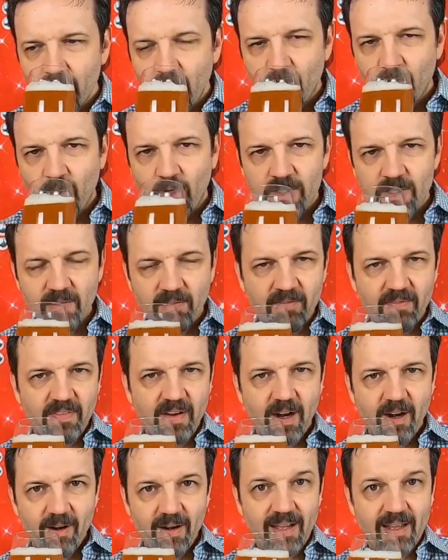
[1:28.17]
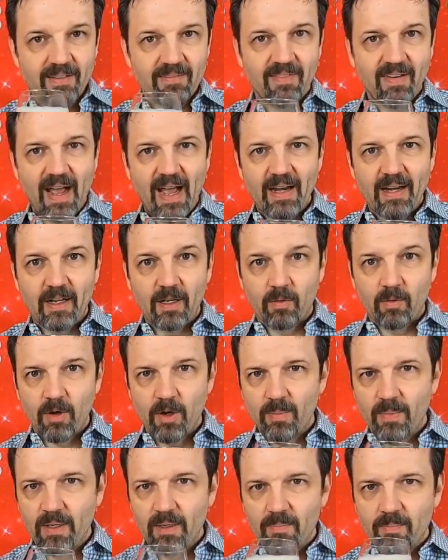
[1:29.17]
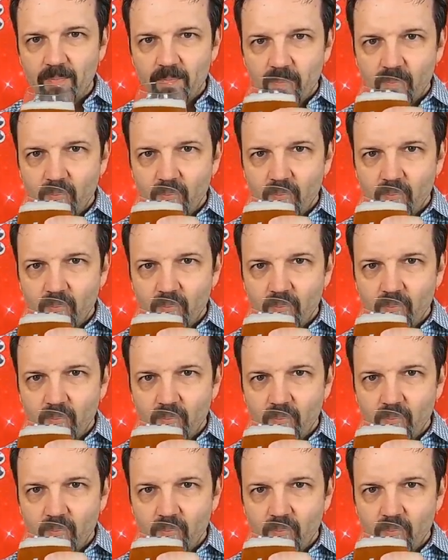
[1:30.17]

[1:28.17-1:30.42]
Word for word: Overall, it's a very inviting aroma.